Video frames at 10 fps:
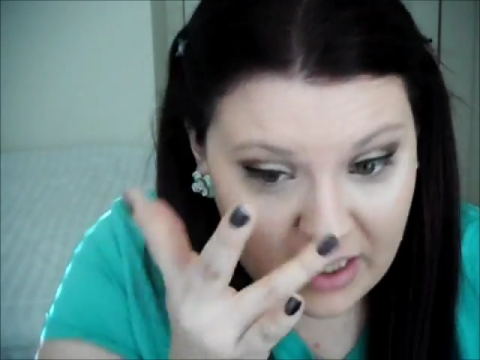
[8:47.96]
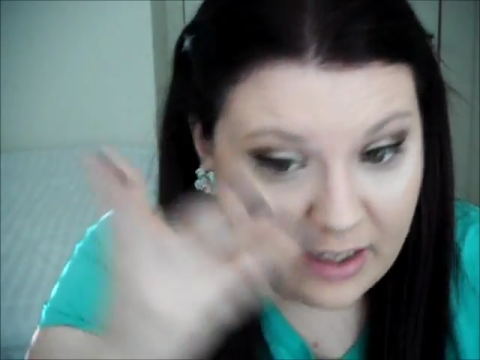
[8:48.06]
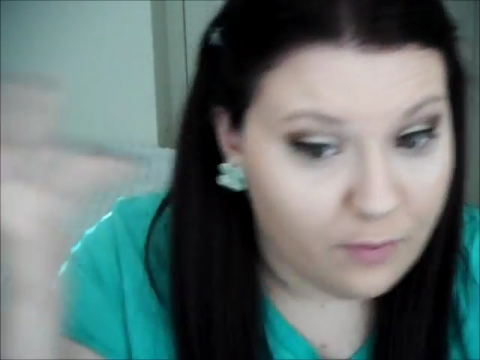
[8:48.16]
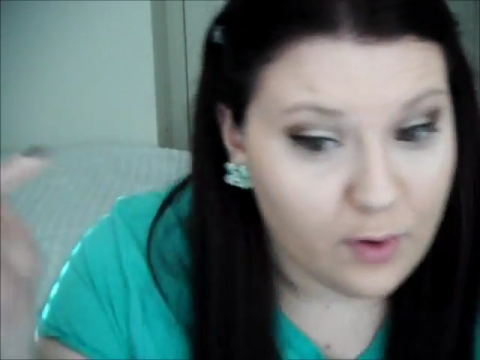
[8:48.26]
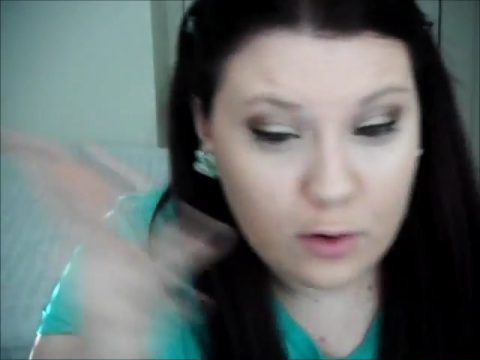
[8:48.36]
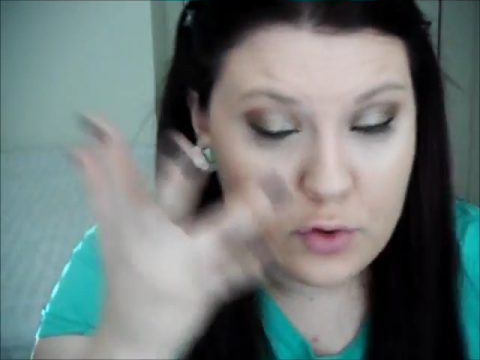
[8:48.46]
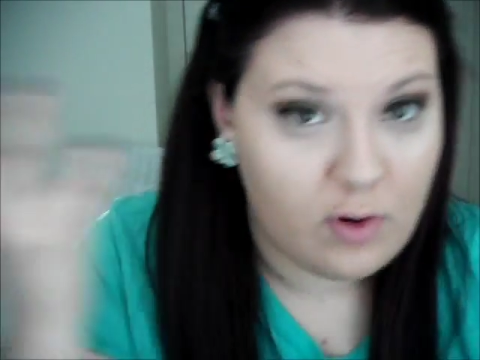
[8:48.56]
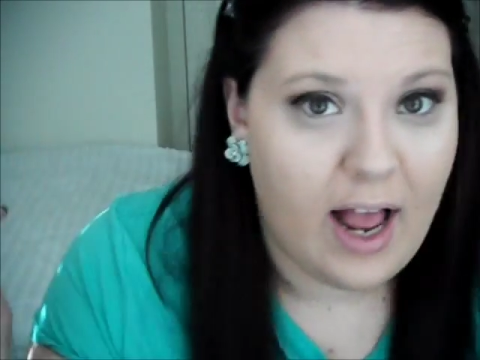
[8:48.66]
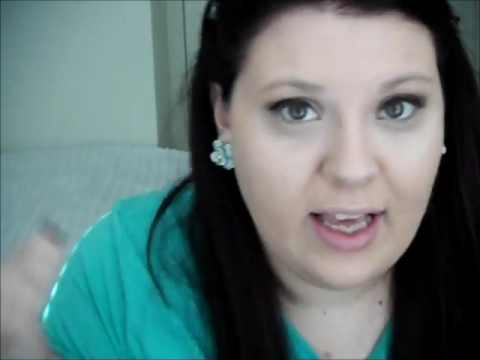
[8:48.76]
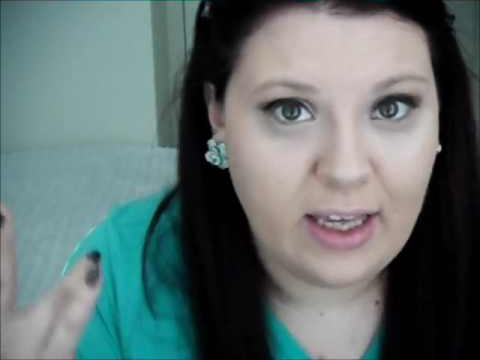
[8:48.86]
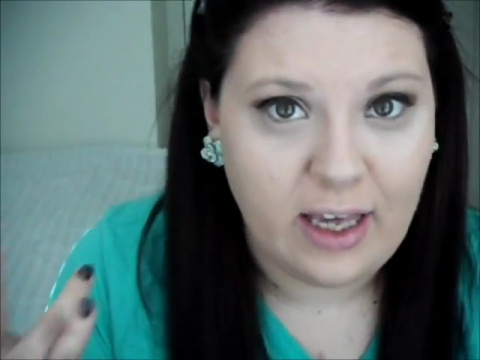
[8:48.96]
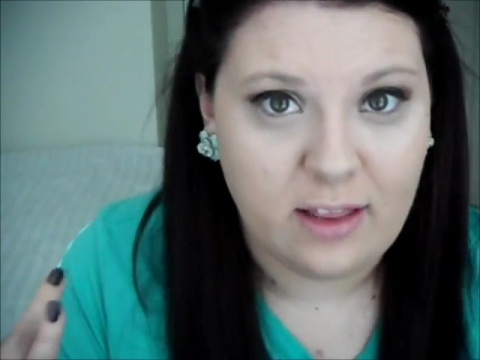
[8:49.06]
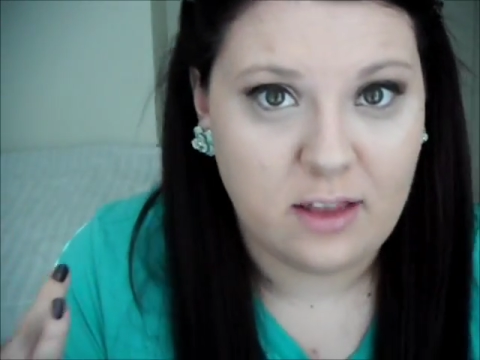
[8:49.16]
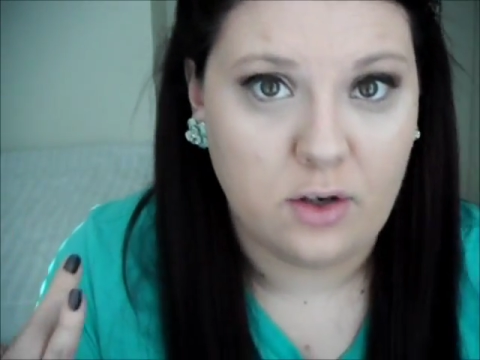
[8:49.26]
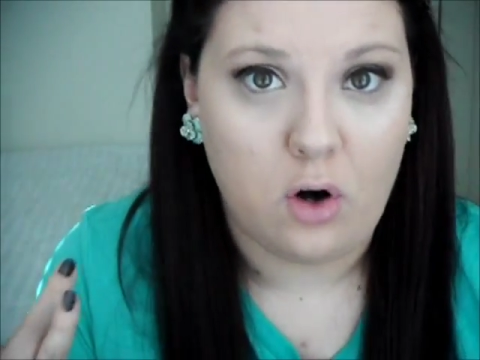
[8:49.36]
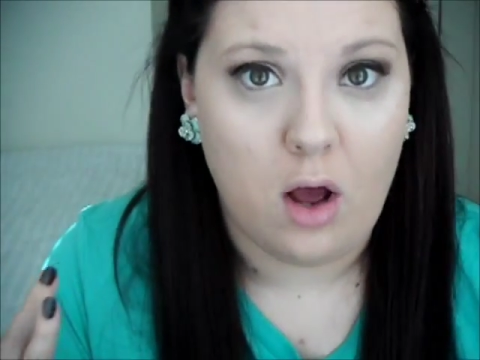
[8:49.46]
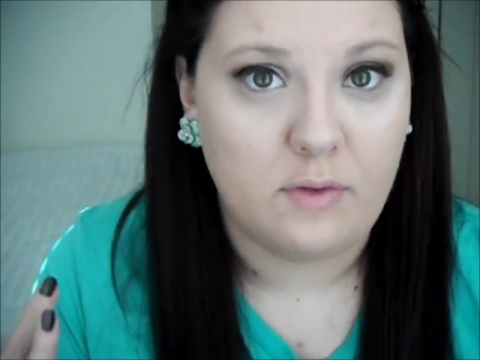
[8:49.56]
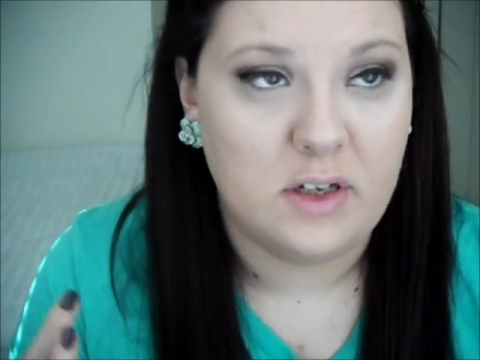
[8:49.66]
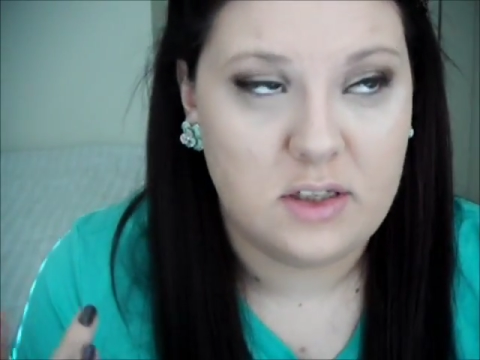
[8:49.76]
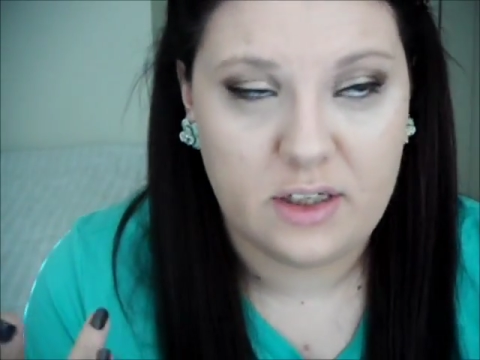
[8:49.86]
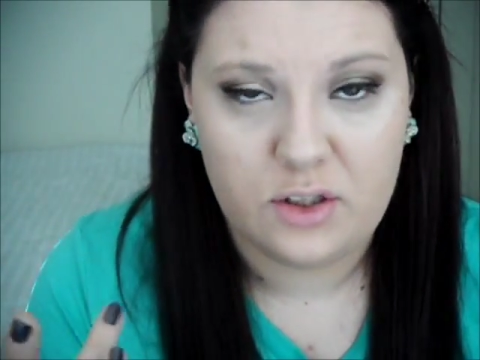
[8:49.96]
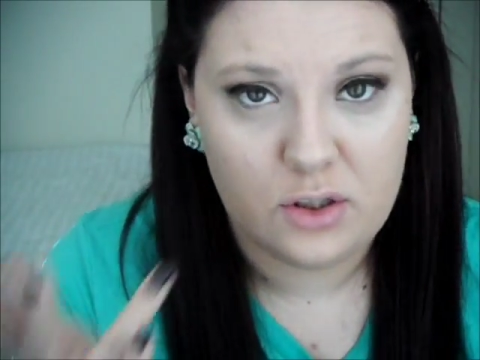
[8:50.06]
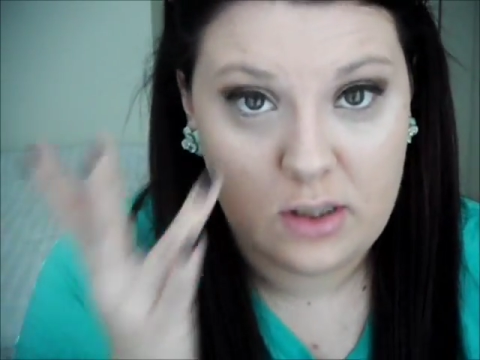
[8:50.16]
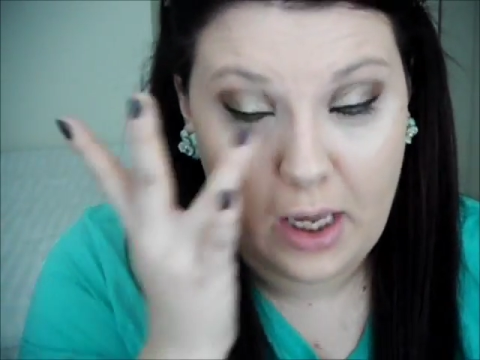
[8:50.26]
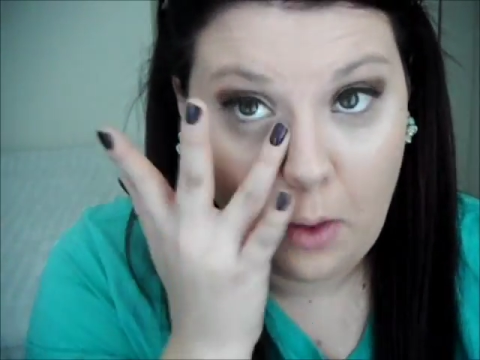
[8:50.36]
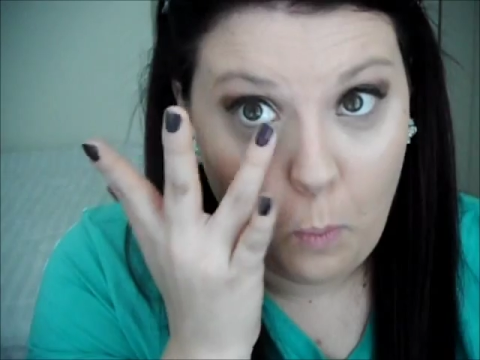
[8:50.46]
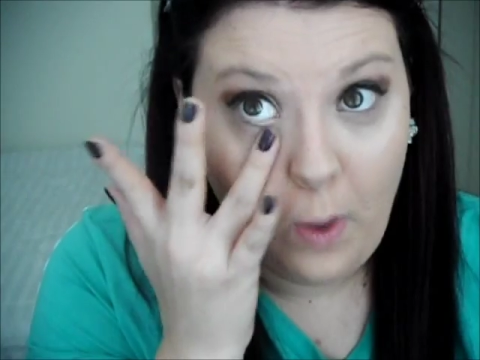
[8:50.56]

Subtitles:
And if you're dragging it, then you're obviously just like